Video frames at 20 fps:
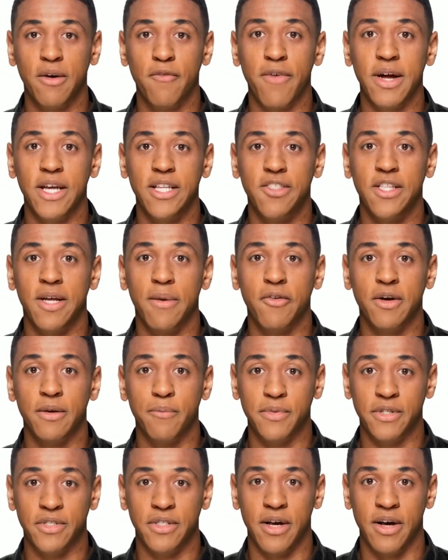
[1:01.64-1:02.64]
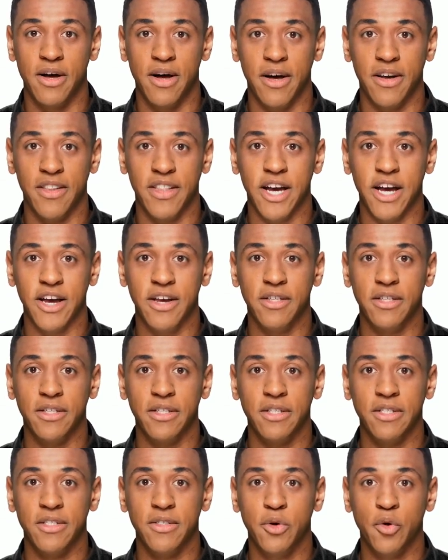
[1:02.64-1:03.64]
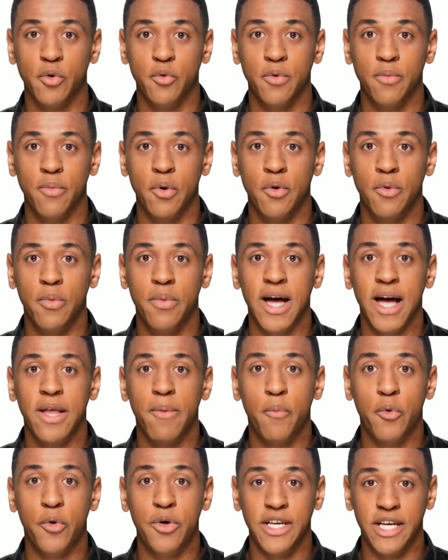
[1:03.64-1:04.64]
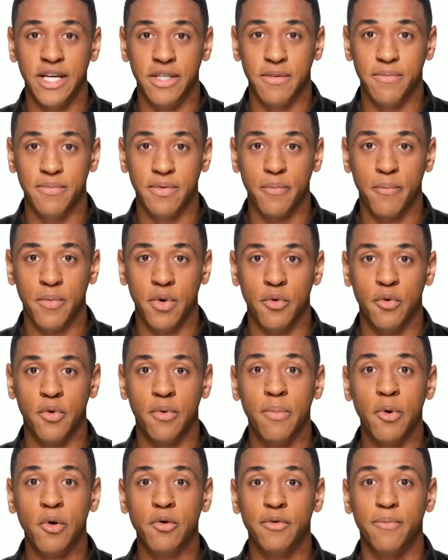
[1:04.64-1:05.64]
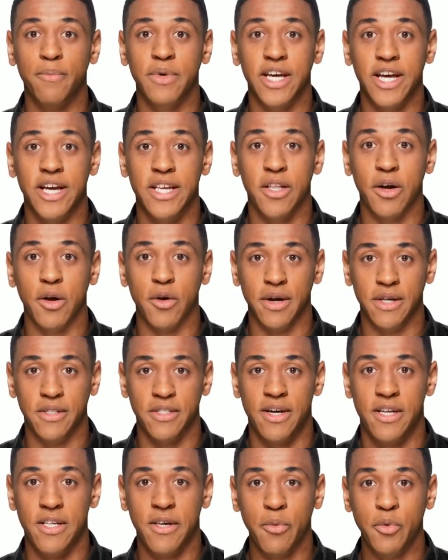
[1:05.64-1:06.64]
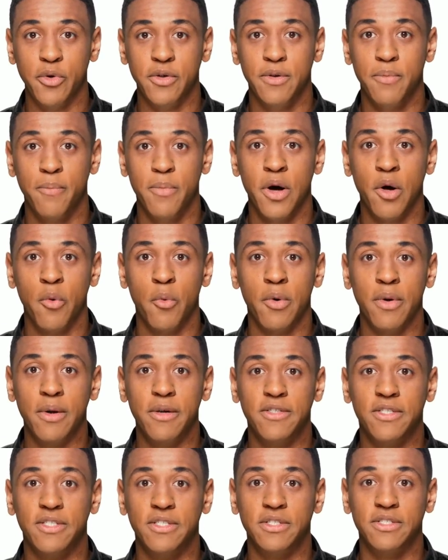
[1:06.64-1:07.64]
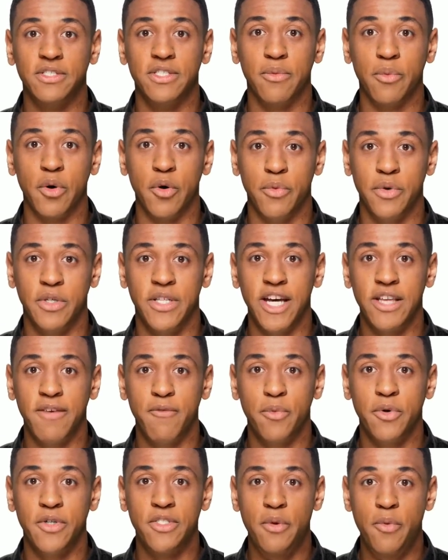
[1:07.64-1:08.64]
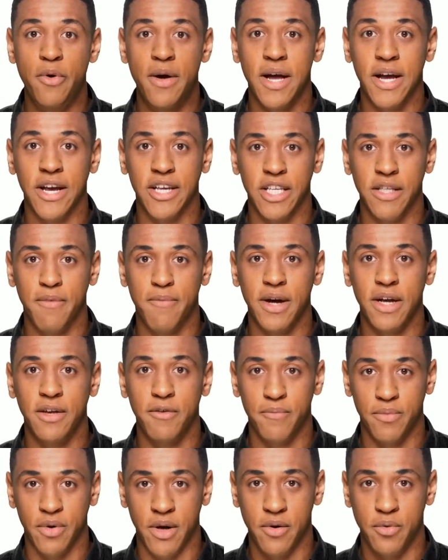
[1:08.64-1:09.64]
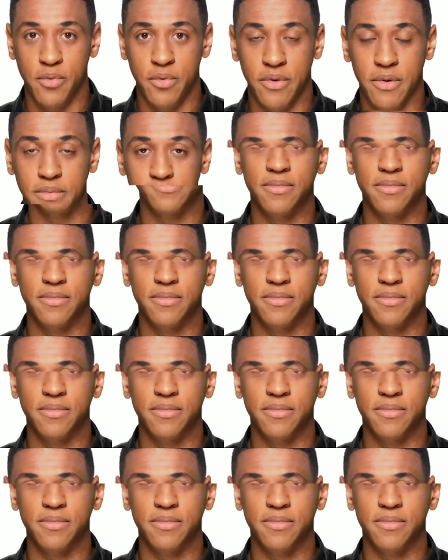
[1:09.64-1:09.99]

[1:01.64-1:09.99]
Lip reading: to fix symptoms such as the blower motor not working, the blower motor making noise, or the blower motor not producing enough airflow.